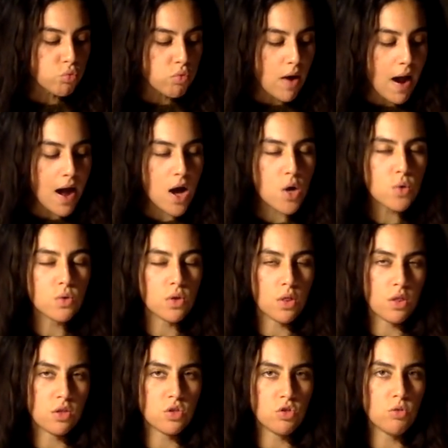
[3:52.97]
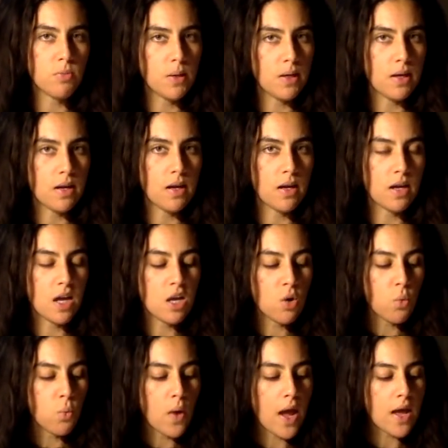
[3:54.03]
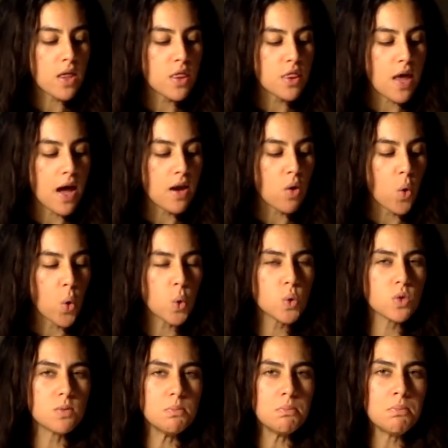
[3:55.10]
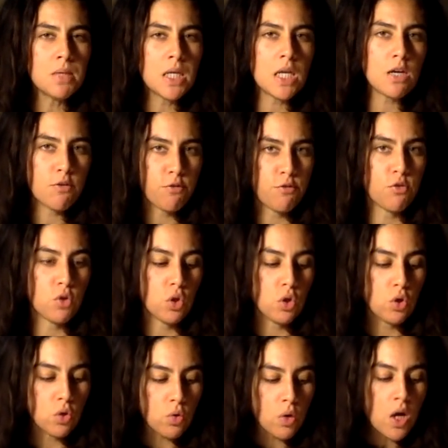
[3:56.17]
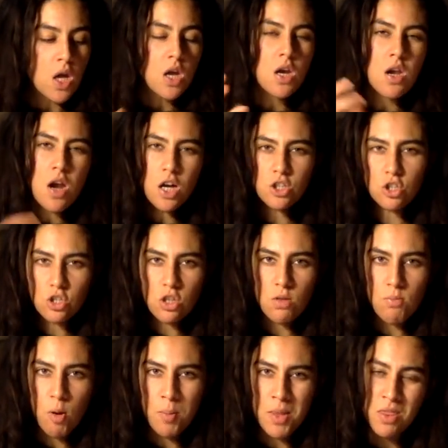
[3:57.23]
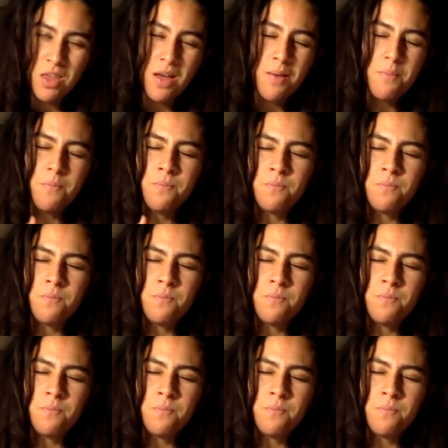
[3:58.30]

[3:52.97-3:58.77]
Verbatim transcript: ground this new beginning in a way that holds meaning for you, not just in the moment that,